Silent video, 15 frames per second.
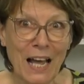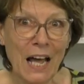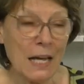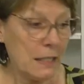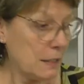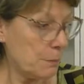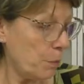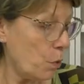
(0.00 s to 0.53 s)

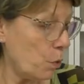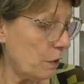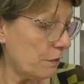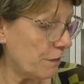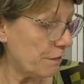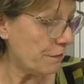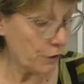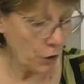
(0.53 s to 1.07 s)
And Paul,
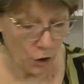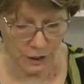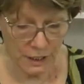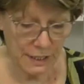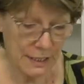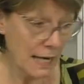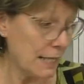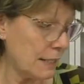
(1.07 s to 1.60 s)
if I've forgotten
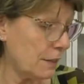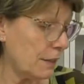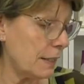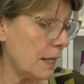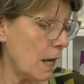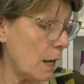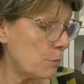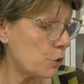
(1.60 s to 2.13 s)
to say
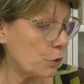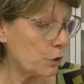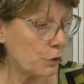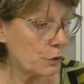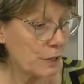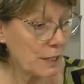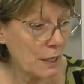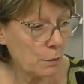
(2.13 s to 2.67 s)
anything, I'm sure
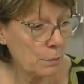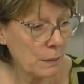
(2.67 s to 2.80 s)
you'll tell